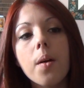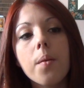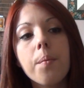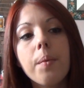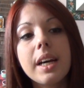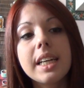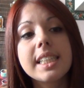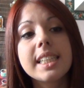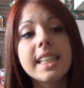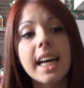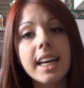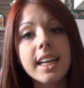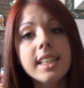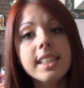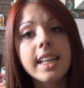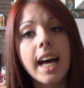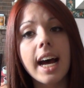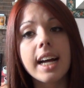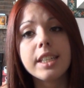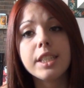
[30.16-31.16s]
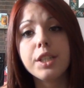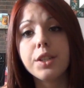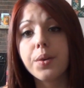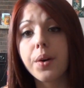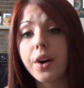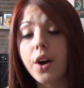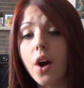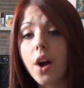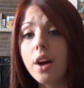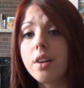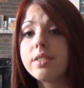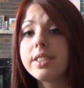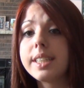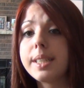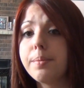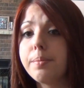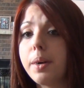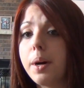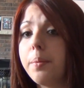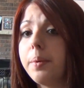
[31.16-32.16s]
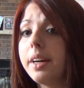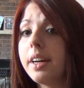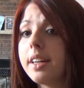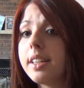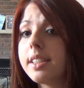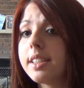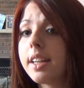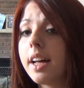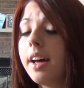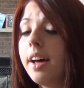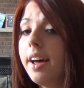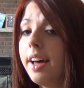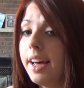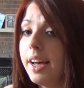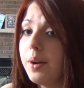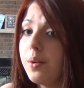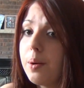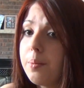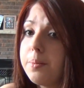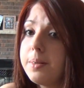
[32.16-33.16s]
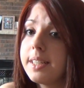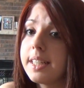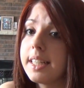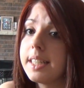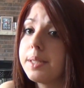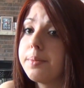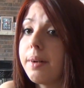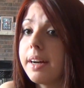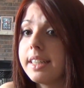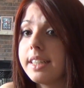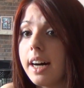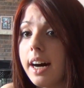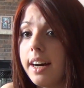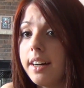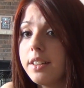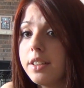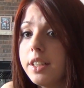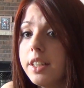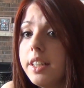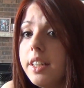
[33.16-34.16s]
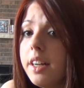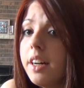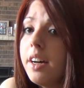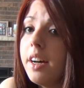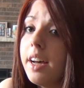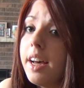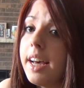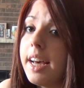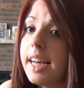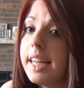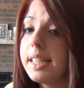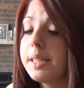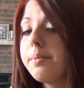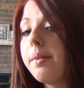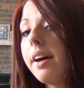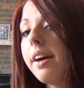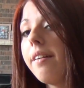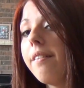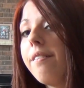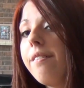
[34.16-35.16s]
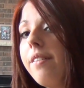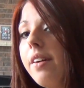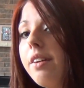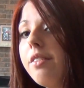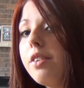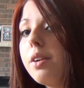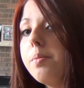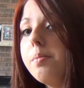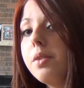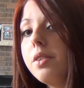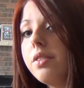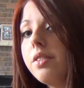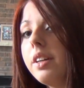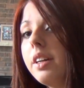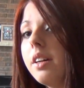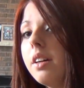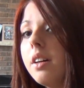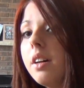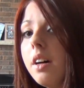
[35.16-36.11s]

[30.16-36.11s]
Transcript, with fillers: my second tattoo I got of Simba because it represents my childhood. It's my favorite movie.